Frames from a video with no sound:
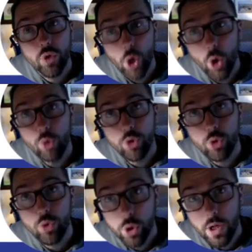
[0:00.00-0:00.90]
go
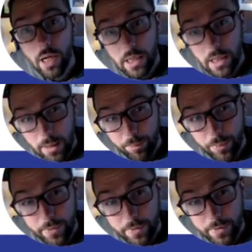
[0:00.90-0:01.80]
to look up
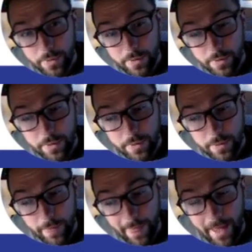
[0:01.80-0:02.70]

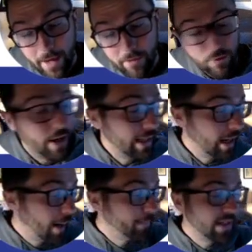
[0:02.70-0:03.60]
for any
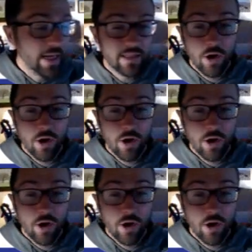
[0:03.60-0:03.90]
updates